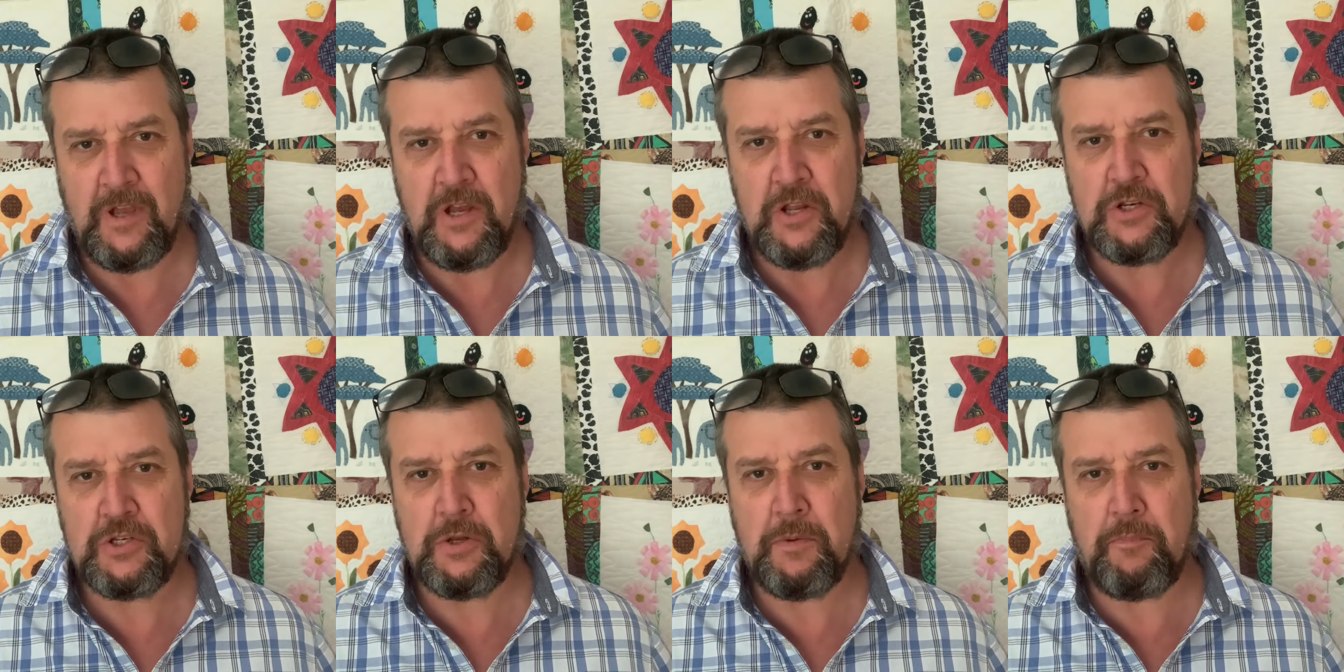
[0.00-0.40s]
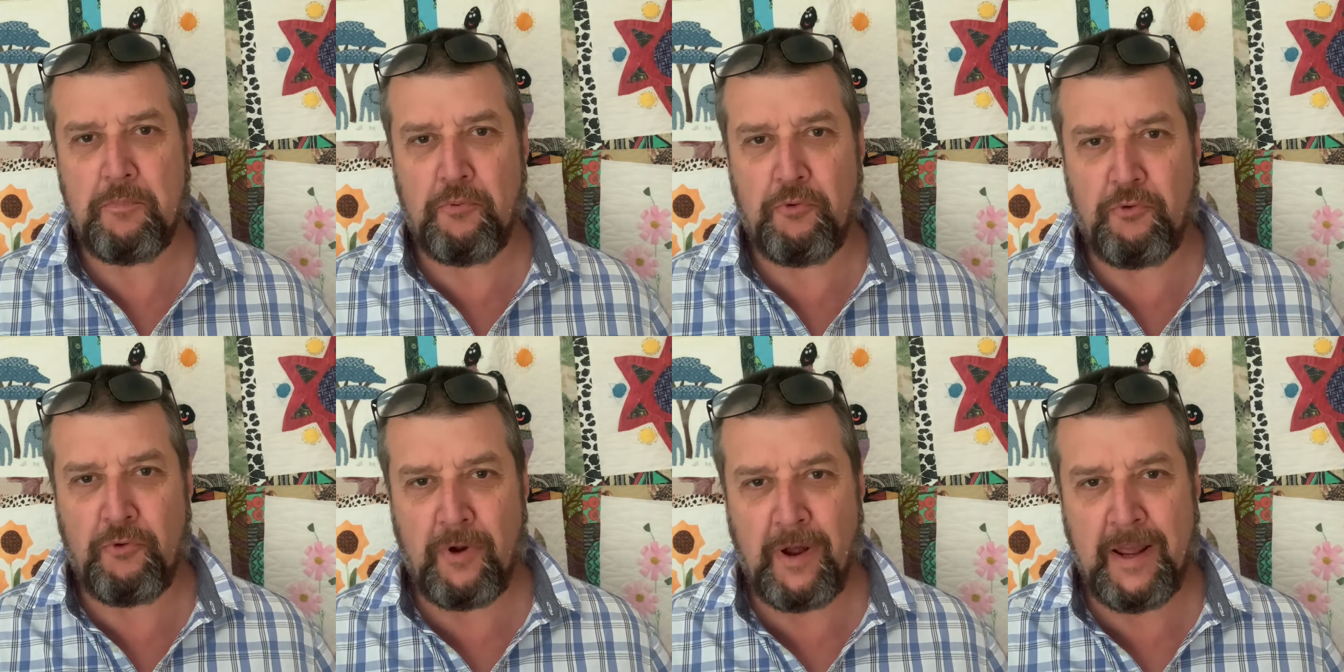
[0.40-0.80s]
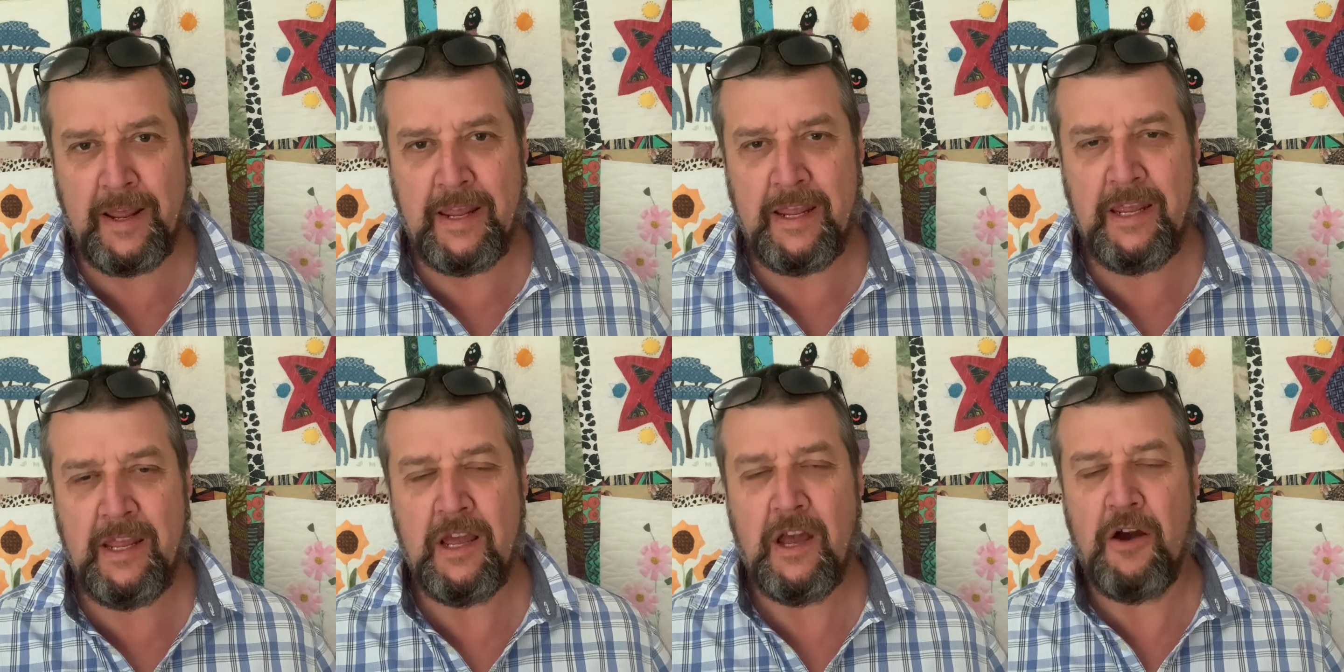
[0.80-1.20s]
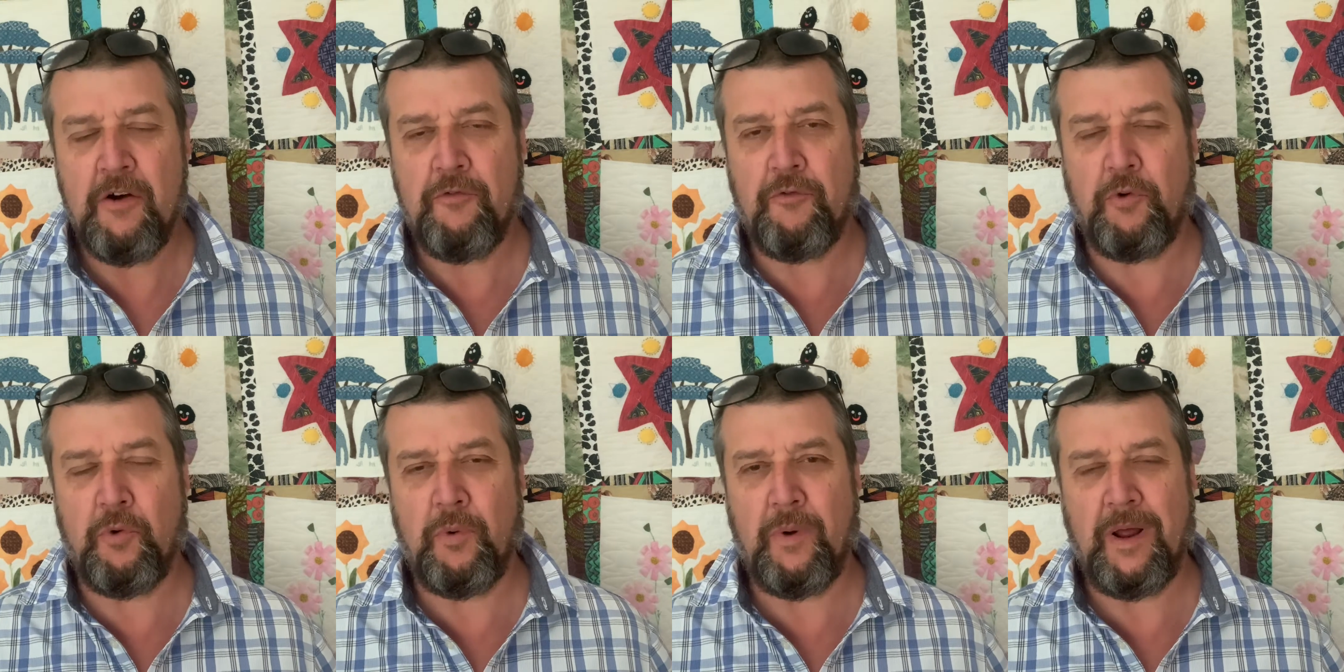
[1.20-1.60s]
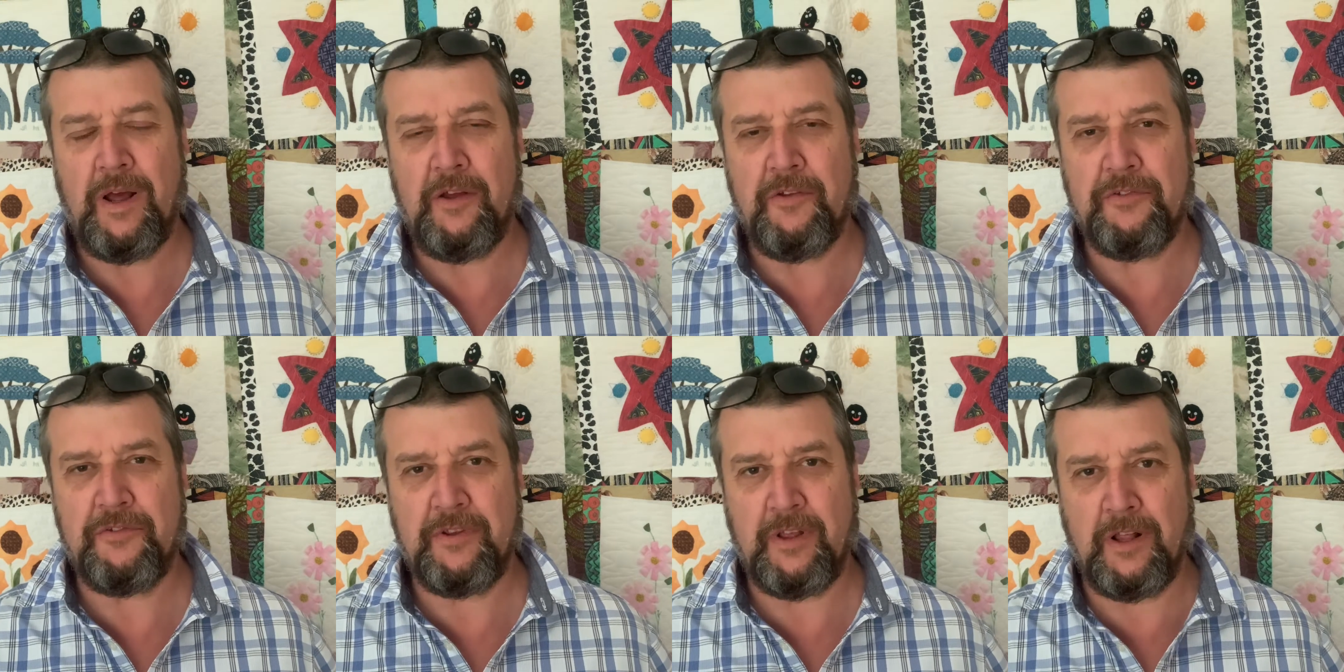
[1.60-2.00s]
to pray for
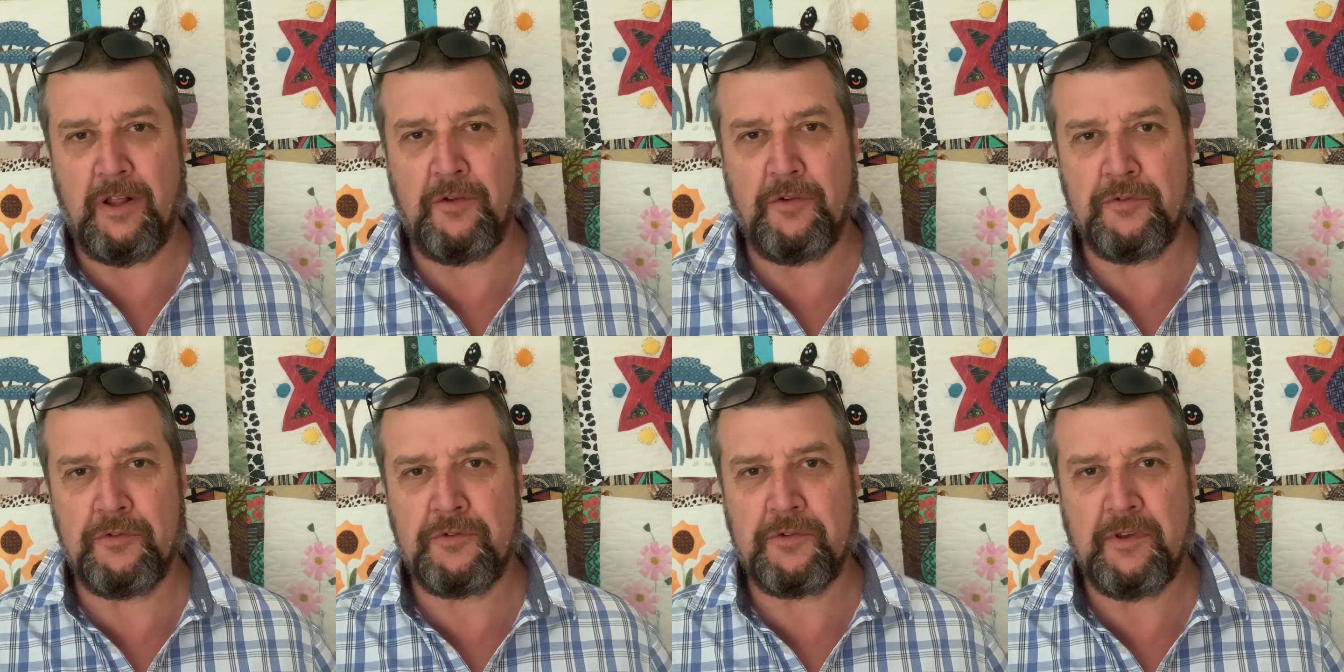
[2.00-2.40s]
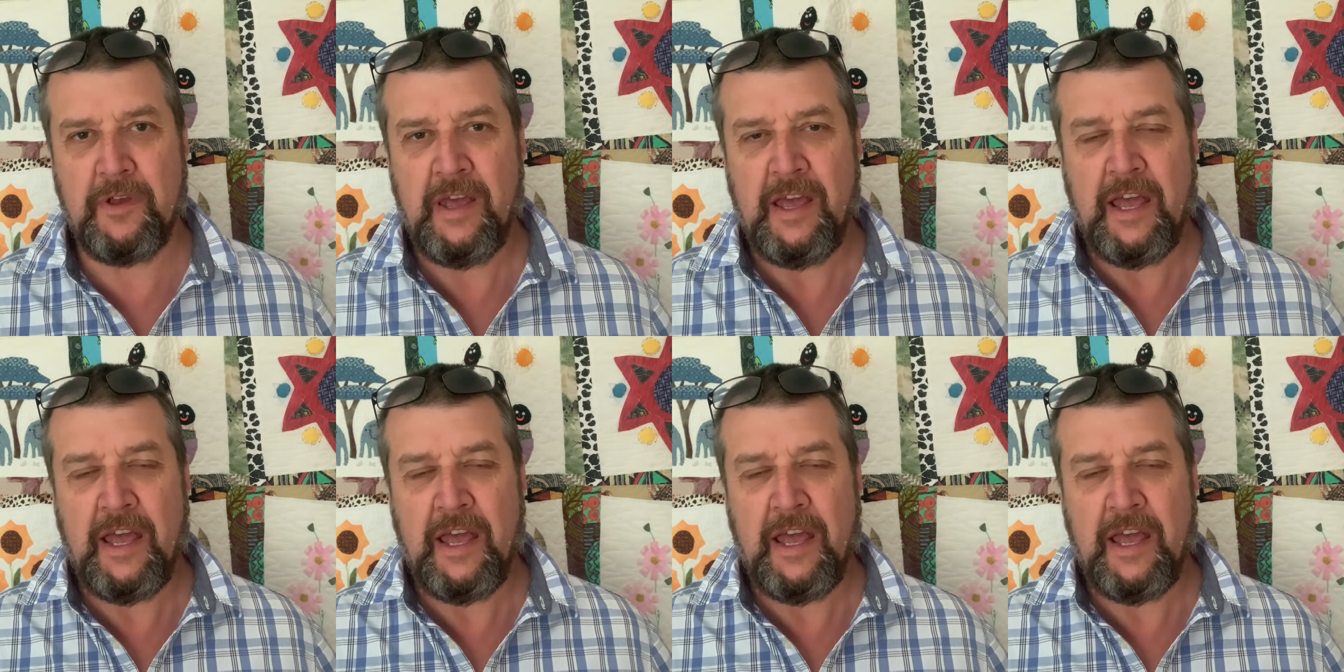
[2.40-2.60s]
ourselves.